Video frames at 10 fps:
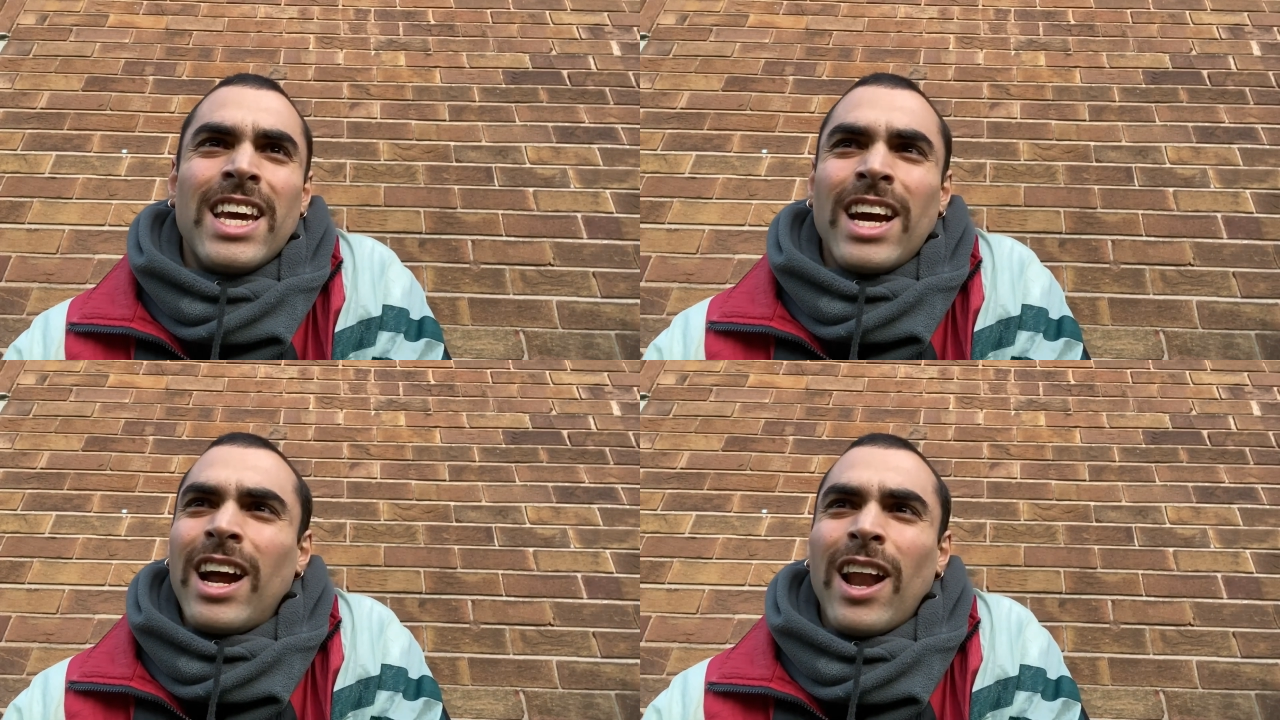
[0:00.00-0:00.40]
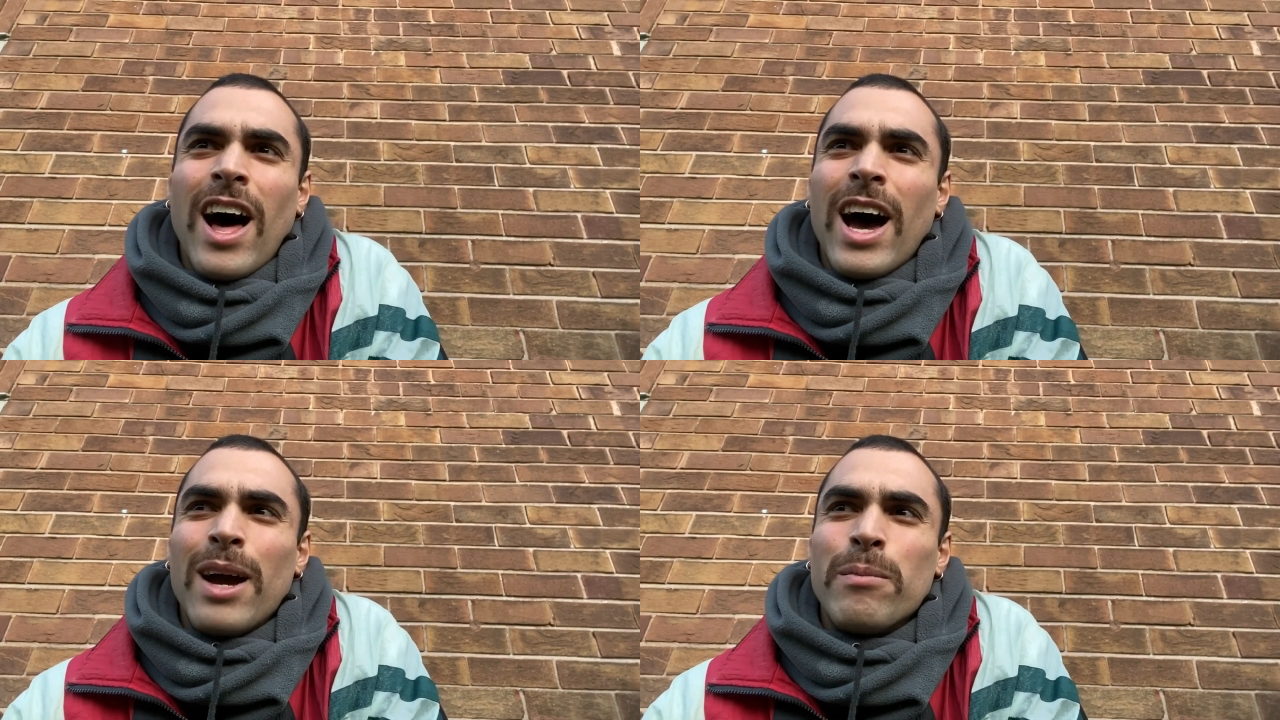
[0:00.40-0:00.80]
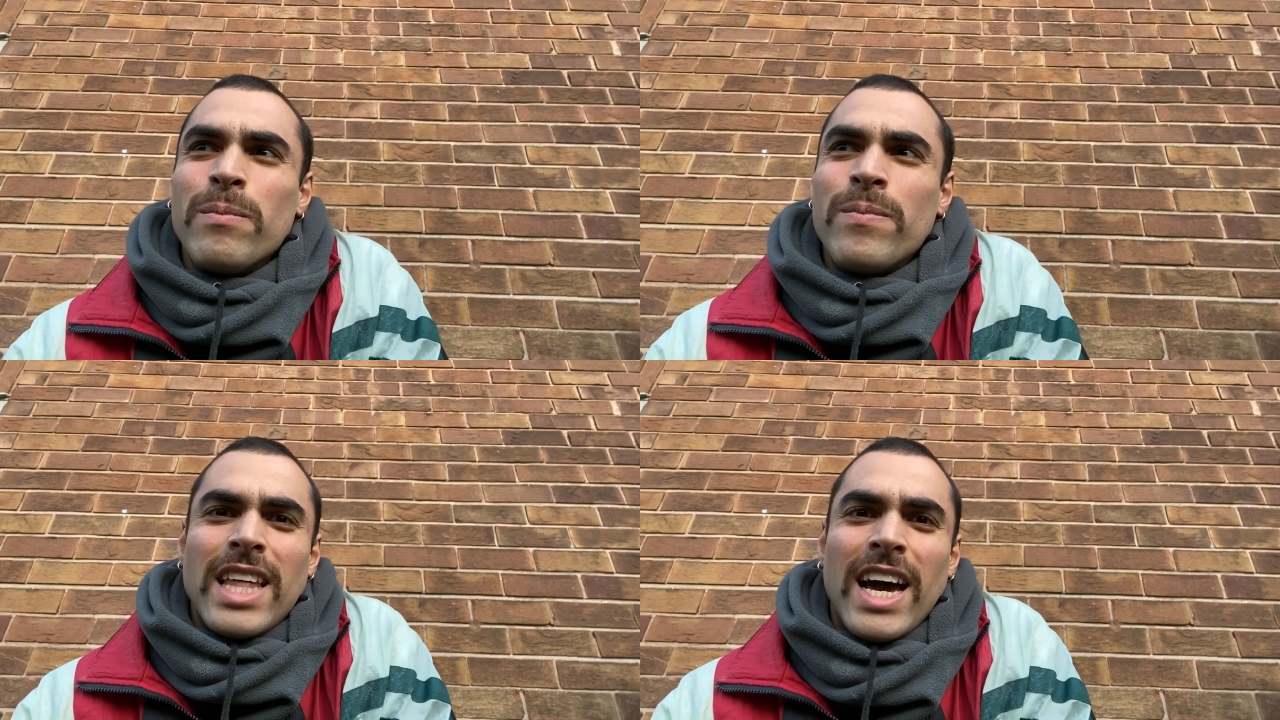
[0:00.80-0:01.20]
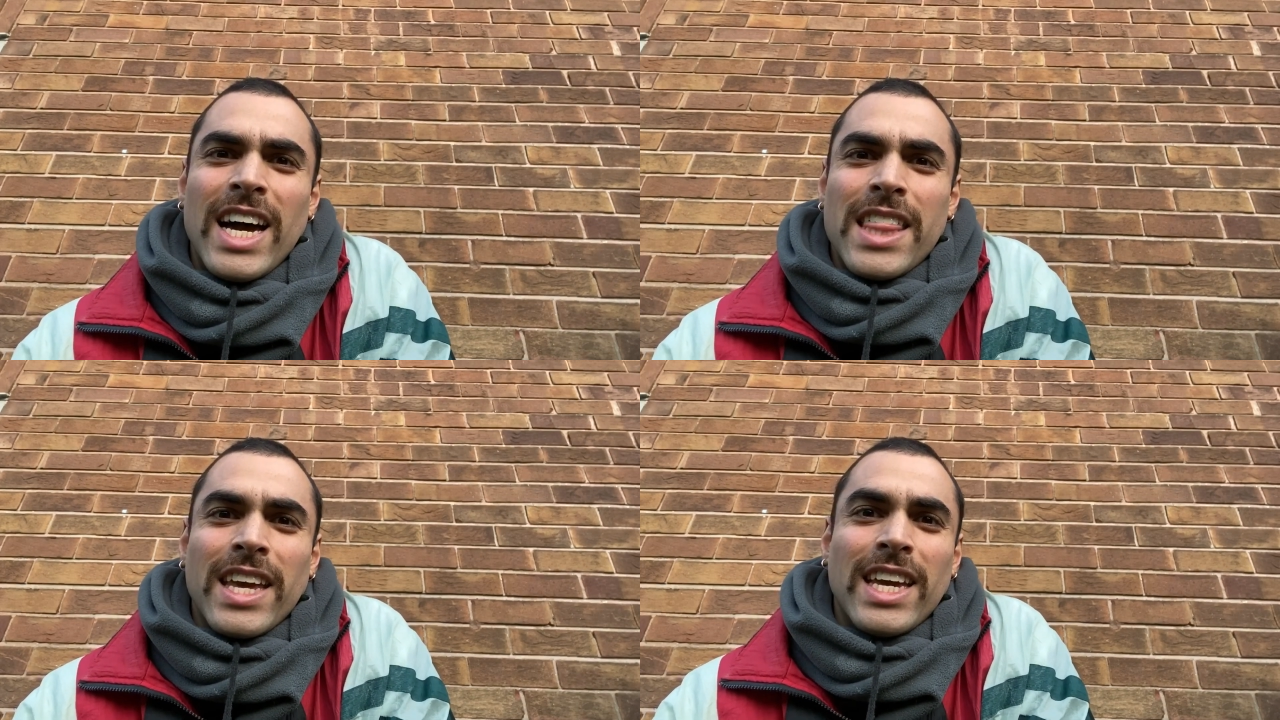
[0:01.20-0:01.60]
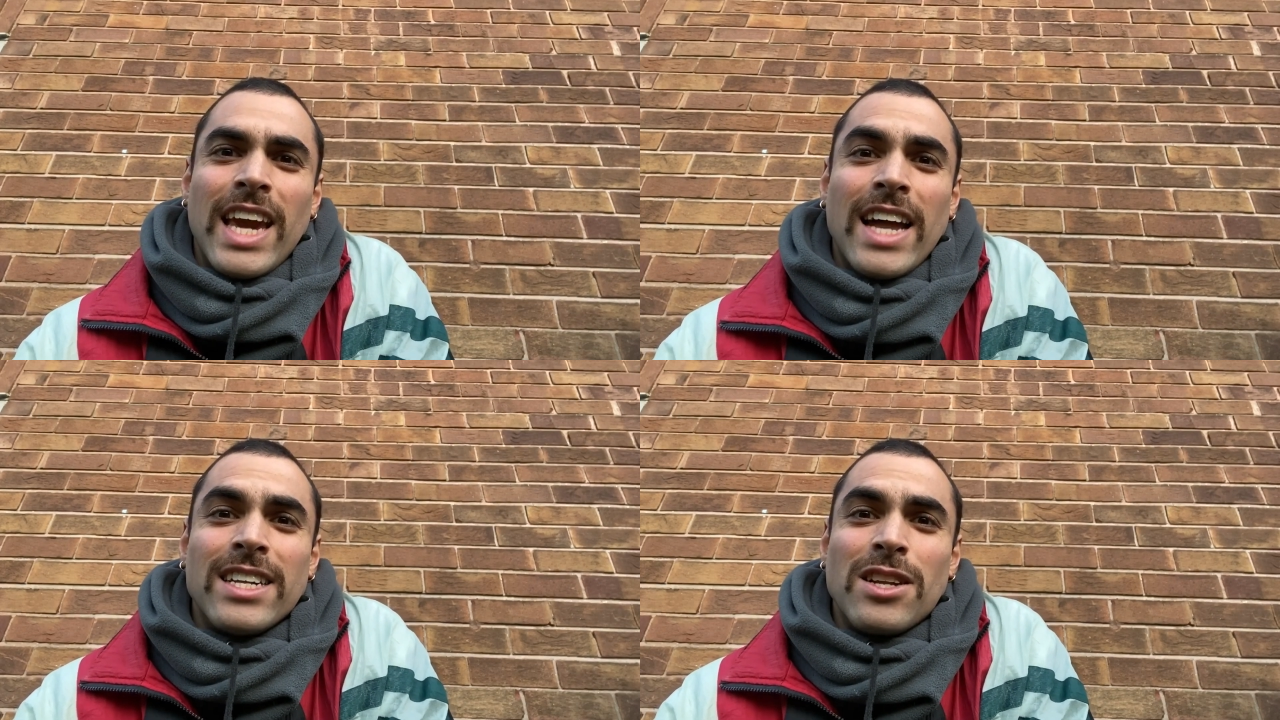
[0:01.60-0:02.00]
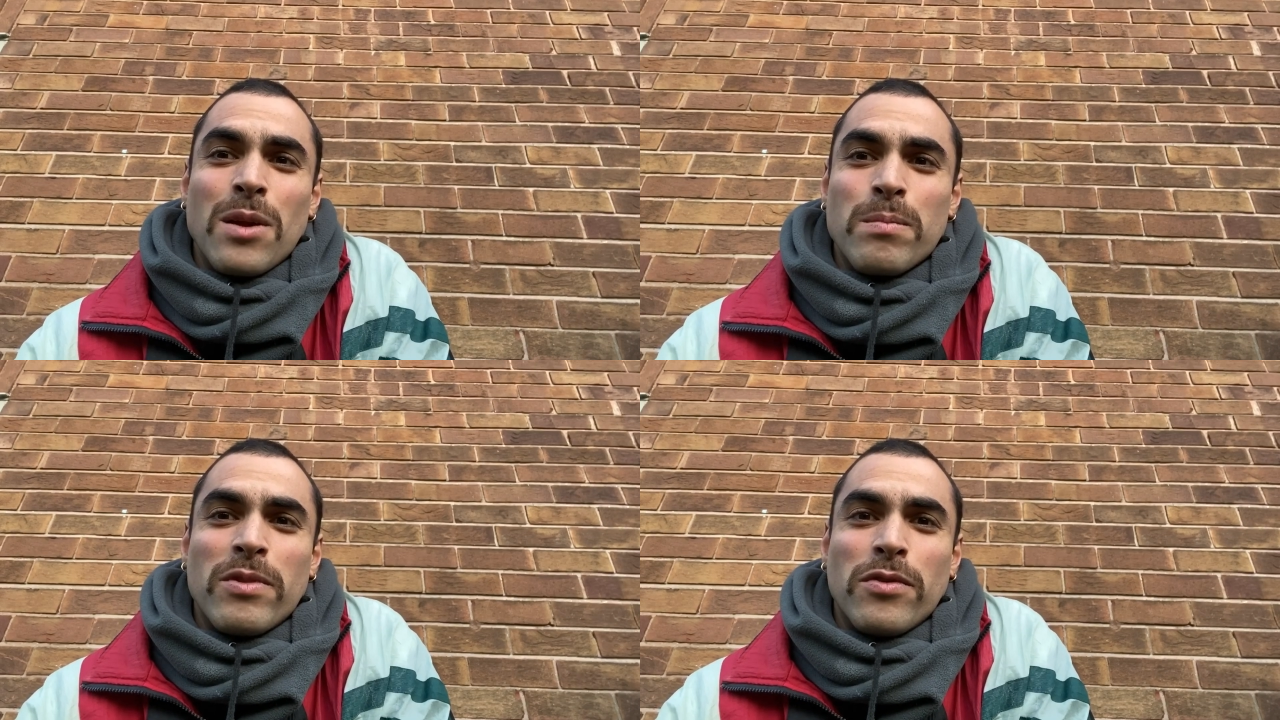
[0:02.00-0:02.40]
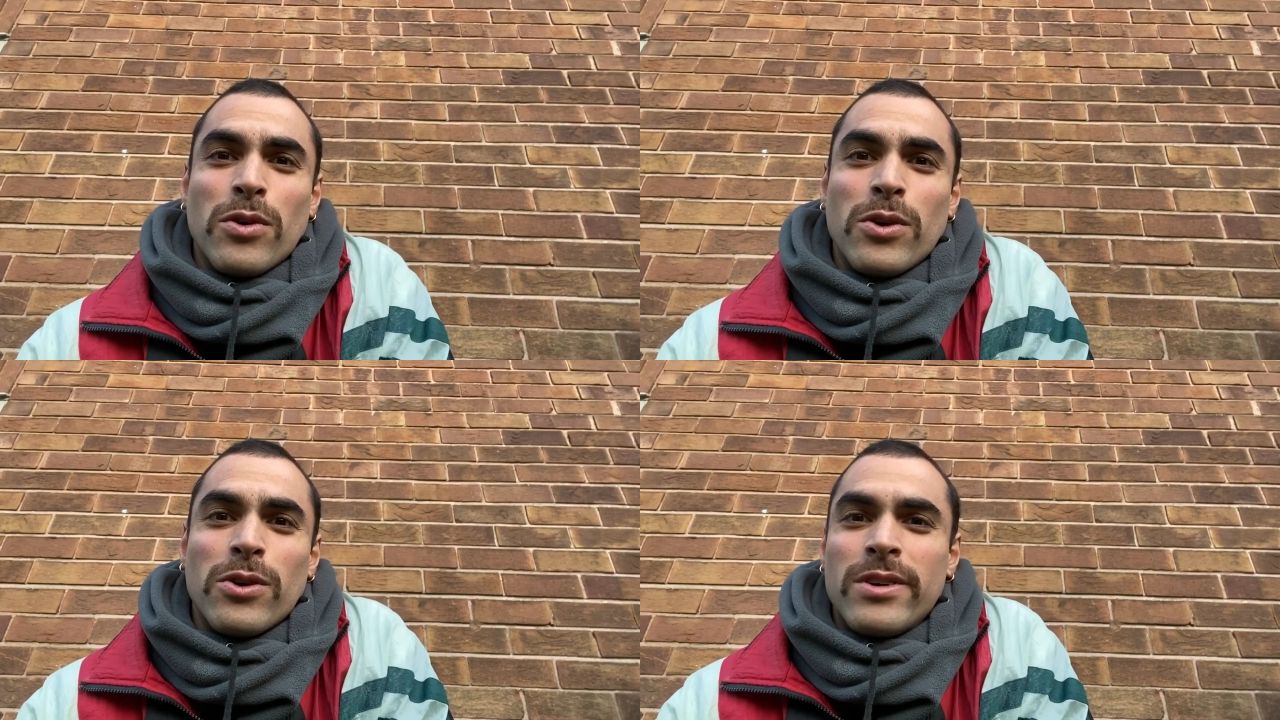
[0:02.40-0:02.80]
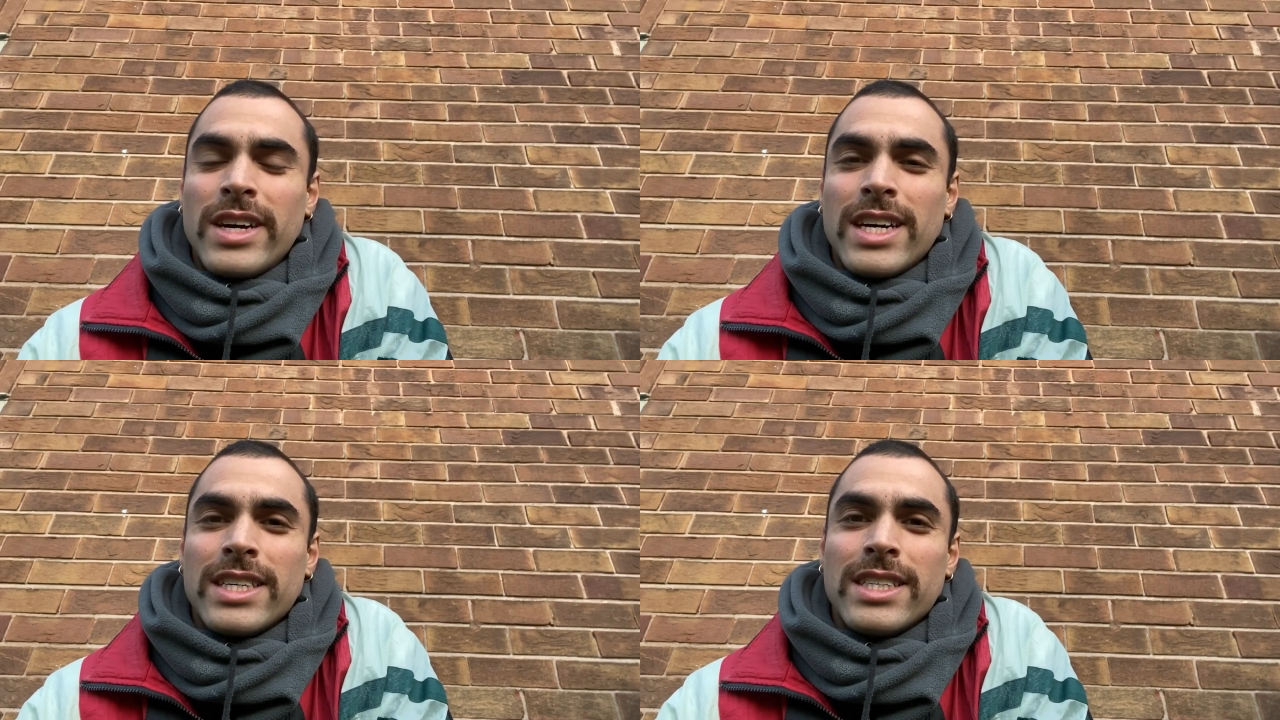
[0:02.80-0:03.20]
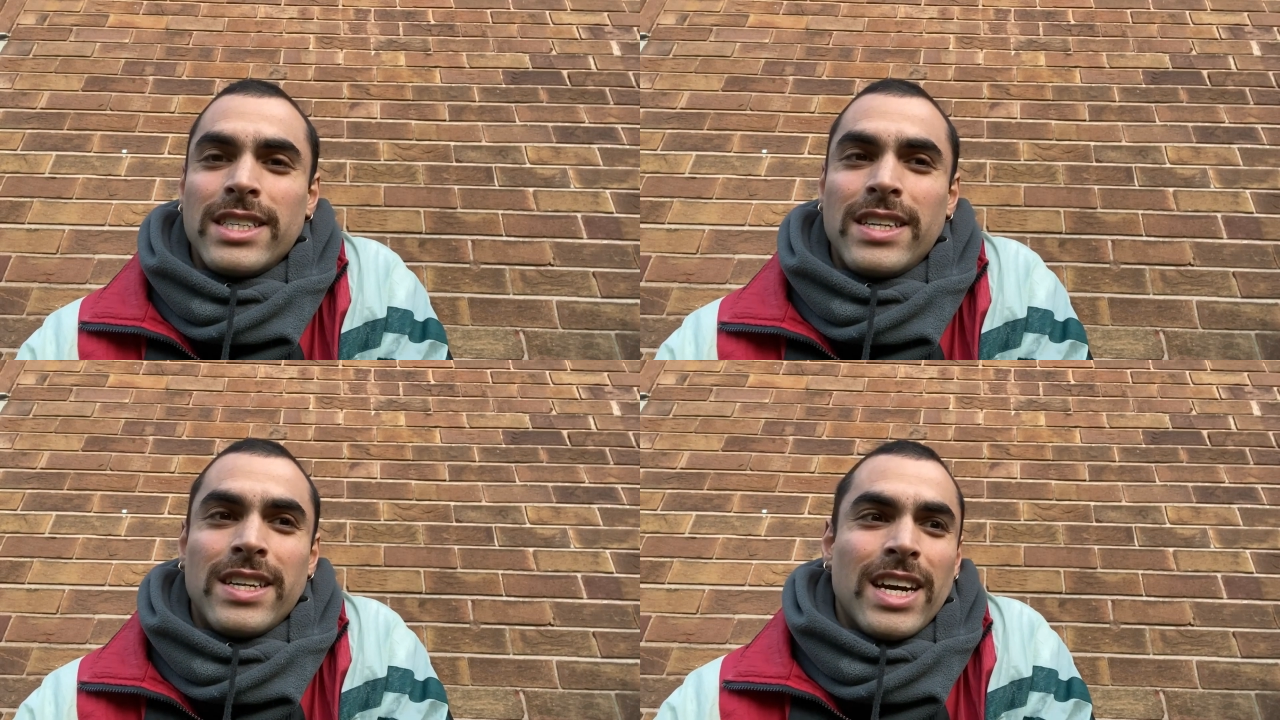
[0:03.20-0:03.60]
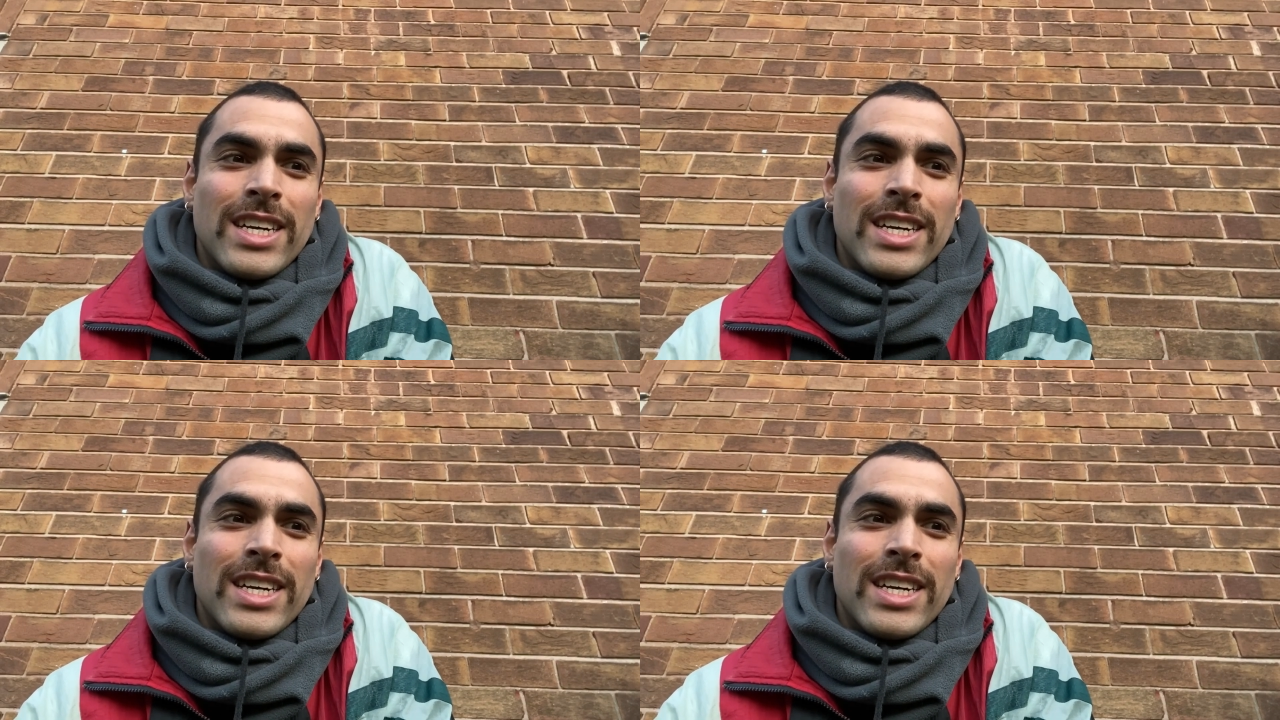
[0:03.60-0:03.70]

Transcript: climb that I think he hadn't done before and uh,